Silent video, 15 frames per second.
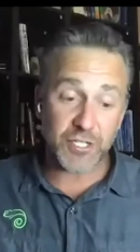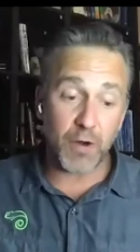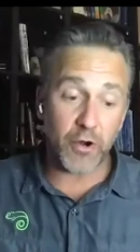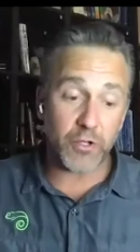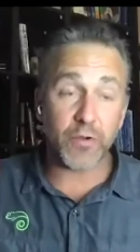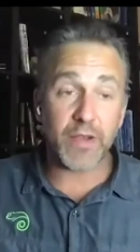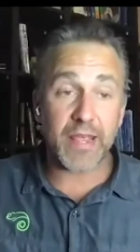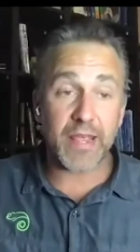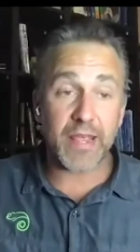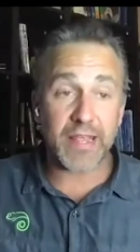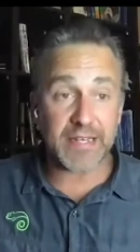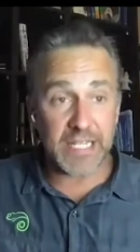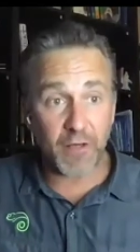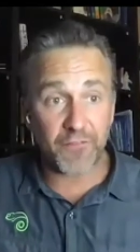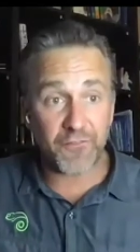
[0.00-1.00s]
And tomorrow you'll
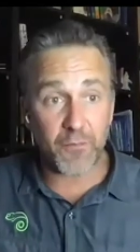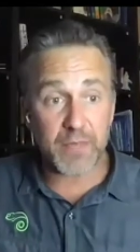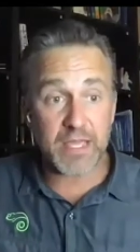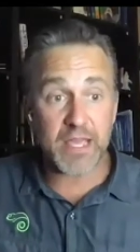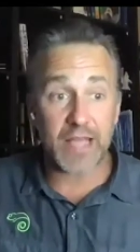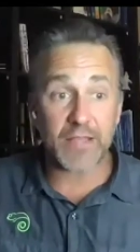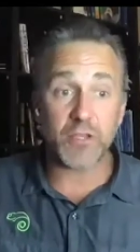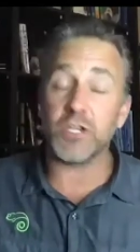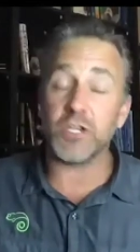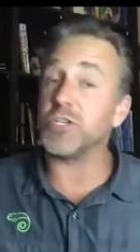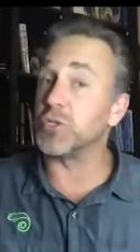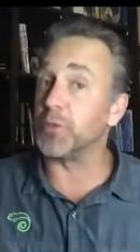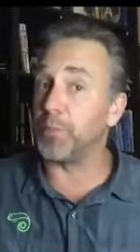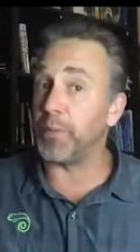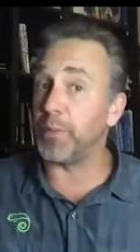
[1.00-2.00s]
get an email from me,
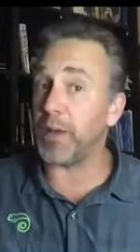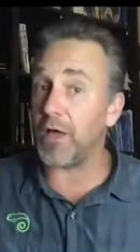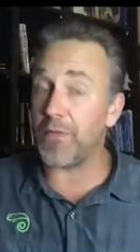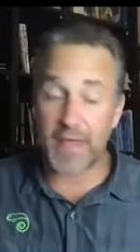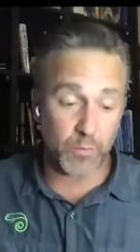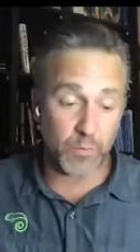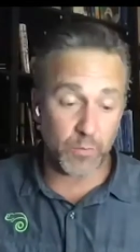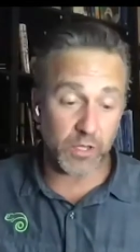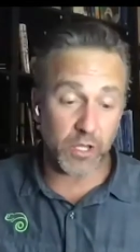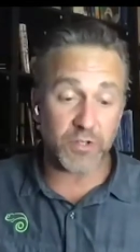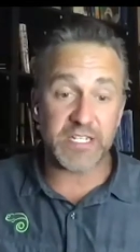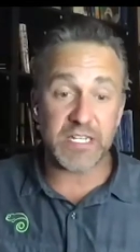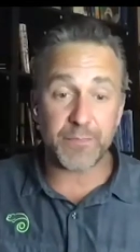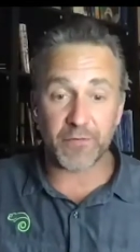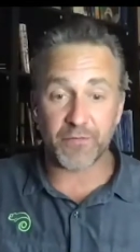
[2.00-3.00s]
and you can just reply on that, and
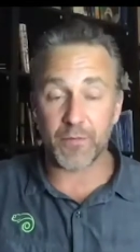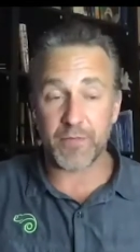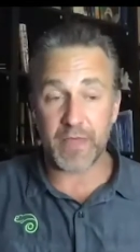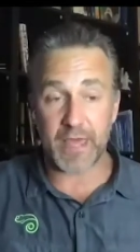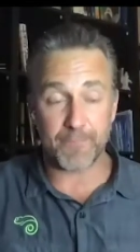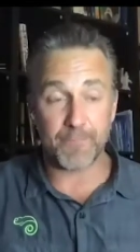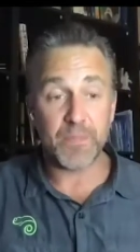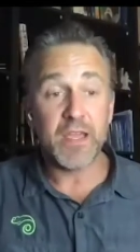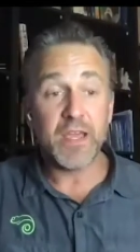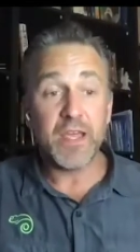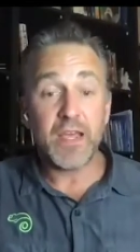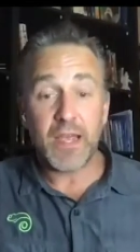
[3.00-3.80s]
we'll go deeper from there.